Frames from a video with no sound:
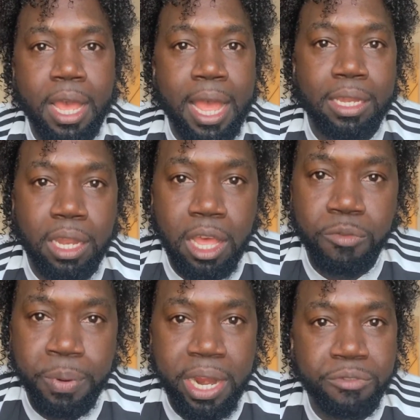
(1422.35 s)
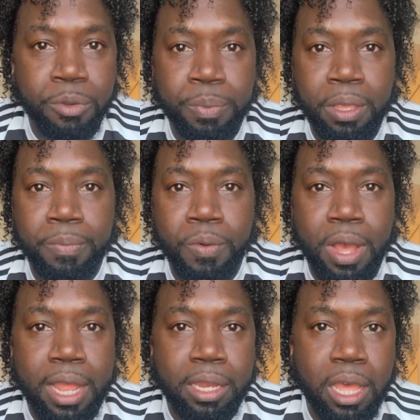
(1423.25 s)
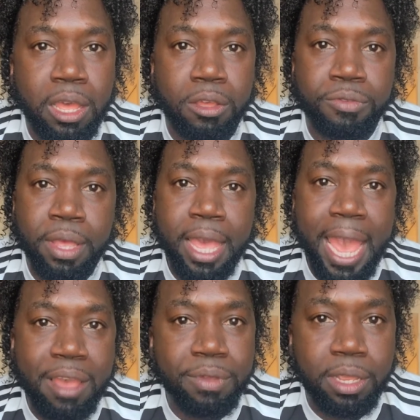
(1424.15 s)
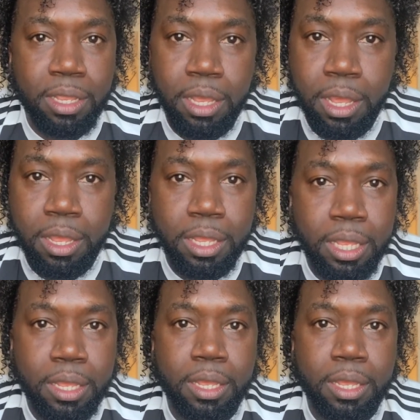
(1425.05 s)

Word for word: I love praying for people. I love having uh,